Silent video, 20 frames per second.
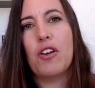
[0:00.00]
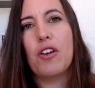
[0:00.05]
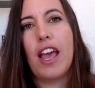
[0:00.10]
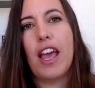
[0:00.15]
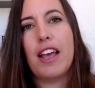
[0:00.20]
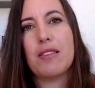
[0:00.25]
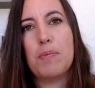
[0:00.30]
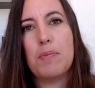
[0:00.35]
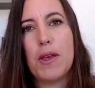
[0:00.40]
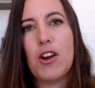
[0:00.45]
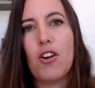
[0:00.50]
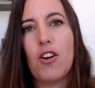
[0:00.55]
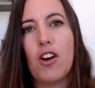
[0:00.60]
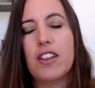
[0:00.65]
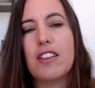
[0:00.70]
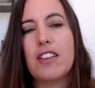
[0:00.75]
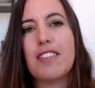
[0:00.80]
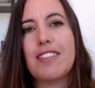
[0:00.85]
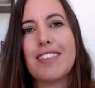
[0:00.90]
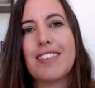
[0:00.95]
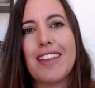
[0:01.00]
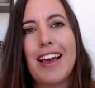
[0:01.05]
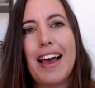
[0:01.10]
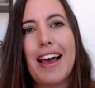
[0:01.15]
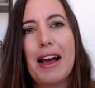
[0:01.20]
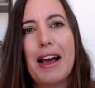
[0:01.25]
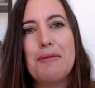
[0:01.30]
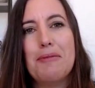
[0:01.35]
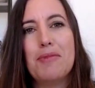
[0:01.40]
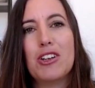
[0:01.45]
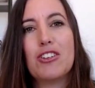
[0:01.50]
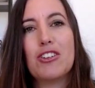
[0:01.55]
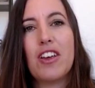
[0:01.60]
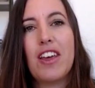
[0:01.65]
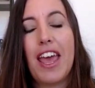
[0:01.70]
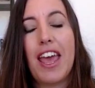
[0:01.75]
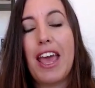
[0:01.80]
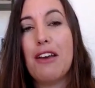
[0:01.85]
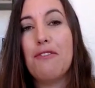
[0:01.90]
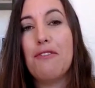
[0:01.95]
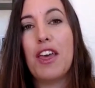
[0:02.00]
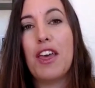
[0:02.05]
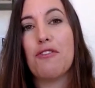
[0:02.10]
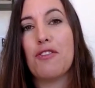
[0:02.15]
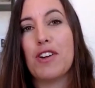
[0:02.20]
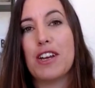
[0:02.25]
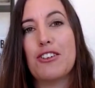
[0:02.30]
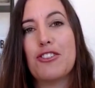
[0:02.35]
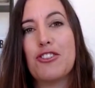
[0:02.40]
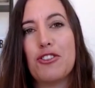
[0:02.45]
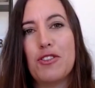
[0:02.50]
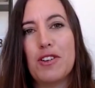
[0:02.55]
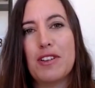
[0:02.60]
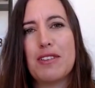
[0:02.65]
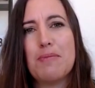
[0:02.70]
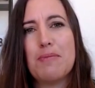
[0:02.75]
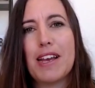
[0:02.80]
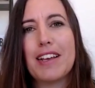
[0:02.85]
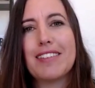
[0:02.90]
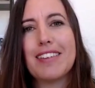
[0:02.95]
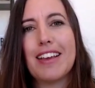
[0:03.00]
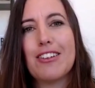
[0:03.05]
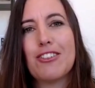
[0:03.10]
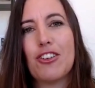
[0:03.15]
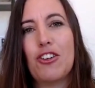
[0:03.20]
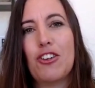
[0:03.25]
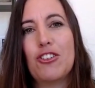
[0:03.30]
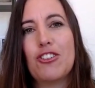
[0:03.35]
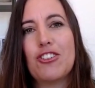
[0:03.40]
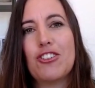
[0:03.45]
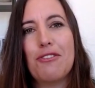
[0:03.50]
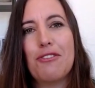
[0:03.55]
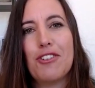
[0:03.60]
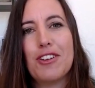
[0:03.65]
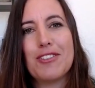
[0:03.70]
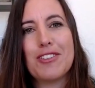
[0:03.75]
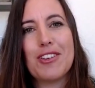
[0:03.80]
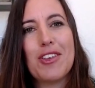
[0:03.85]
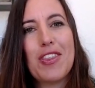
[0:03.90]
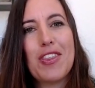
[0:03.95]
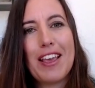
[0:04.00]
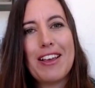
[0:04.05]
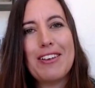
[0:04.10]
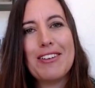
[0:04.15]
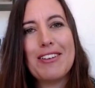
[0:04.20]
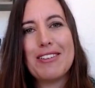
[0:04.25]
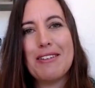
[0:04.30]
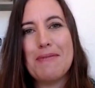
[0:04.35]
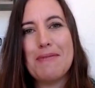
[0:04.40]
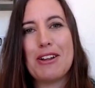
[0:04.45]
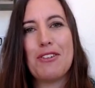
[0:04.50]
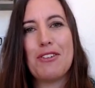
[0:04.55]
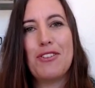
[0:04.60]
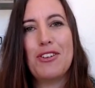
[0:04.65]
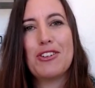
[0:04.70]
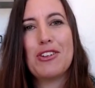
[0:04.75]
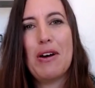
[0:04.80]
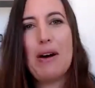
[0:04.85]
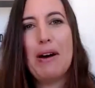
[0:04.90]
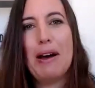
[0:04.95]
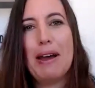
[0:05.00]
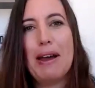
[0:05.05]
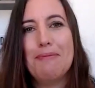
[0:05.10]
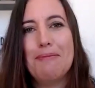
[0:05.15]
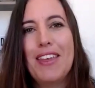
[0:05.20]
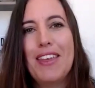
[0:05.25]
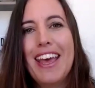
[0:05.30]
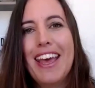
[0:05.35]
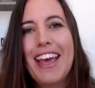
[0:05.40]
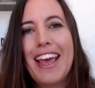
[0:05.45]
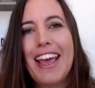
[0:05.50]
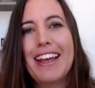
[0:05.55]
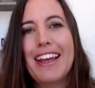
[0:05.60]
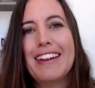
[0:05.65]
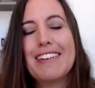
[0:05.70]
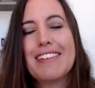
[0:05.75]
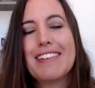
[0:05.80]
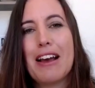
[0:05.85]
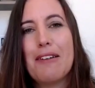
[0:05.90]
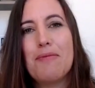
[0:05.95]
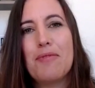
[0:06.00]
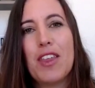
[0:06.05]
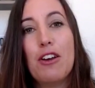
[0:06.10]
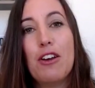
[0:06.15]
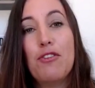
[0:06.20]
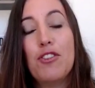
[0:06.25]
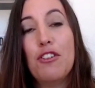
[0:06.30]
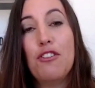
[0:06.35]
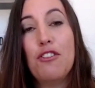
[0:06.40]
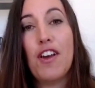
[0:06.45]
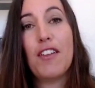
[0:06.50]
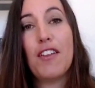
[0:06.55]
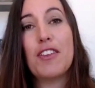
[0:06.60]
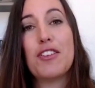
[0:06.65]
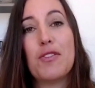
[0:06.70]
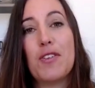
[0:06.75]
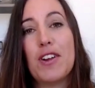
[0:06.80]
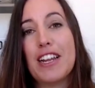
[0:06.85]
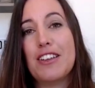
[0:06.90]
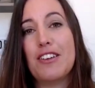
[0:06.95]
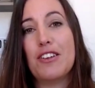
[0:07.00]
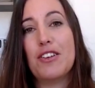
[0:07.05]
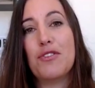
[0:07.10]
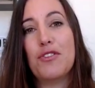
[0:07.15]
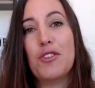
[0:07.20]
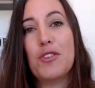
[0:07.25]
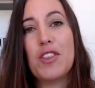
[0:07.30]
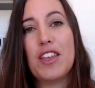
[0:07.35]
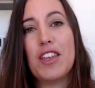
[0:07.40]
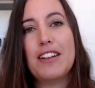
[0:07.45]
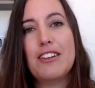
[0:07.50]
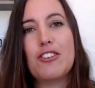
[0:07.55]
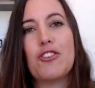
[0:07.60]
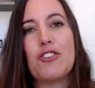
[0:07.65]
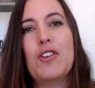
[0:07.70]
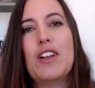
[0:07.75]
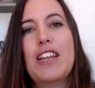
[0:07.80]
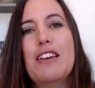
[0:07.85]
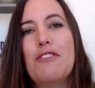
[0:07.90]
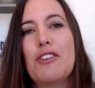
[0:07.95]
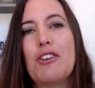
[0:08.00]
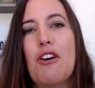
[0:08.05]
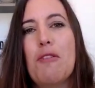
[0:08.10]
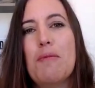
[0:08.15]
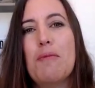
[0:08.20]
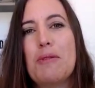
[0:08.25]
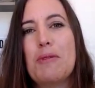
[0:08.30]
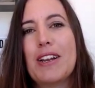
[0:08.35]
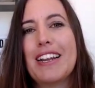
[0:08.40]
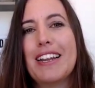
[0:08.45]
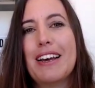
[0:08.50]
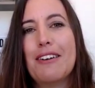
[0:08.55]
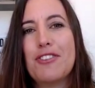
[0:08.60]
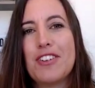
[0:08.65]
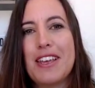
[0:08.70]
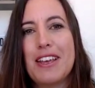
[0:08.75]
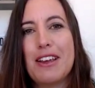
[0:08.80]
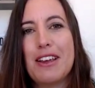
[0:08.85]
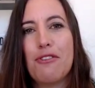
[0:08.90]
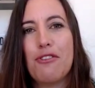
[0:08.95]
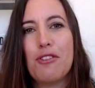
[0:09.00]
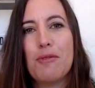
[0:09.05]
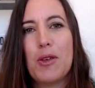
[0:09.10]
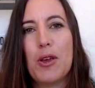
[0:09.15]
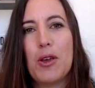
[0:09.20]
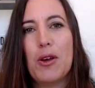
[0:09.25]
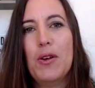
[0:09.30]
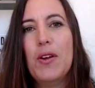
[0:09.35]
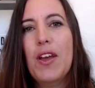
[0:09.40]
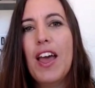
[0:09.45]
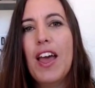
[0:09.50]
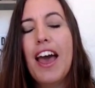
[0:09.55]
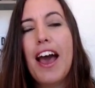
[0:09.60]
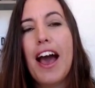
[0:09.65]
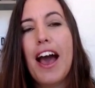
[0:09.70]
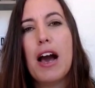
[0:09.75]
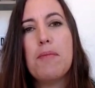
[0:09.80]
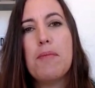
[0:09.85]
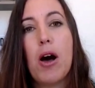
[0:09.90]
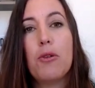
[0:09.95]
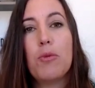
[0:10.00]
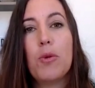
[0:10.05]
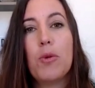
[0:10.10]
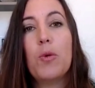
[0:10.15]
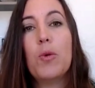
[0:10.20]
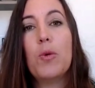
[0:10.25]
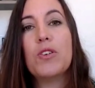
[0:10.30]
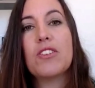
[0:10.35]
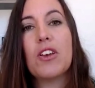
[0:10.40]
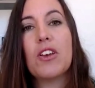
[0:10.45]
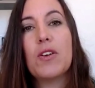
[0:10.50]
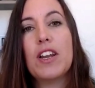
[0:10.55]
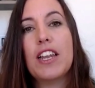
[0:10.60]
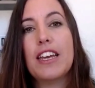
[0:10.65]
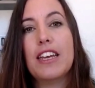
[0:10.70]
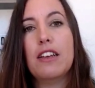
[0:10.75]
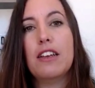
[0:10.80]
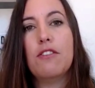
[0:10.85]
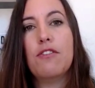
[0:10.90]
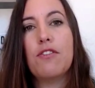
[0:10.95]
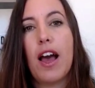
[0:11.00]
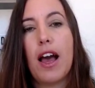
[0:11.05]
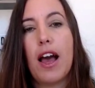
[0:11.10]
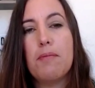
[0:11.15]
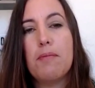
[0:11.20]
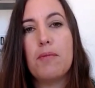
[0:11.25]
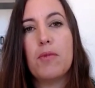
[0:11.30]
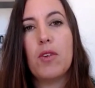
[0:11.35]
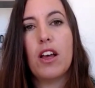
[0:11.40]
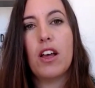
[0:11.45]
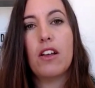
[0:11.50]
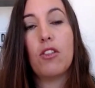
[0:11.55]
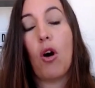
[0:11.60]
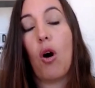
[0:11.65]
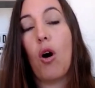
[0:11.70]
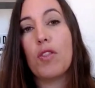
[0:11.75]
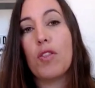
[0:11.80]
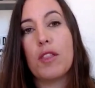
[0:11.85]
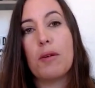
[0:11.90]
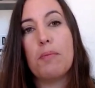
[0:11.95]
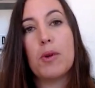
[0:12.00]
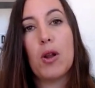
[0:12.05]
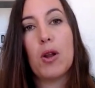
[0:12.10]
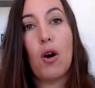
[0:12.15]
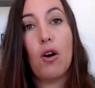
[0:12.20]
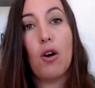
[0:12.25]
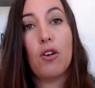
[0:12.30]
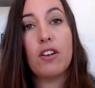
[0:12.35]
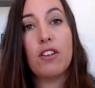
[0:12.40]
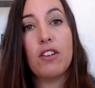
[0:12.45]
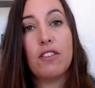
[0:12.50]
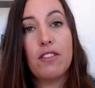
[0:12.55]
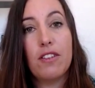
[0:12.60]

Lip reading: as parents, to have that reassurance makes such a huge difference. So thank you so much for your time. And if you found this really useful, then do leave a comment. We'd love to hear from you. I will also leave on the blog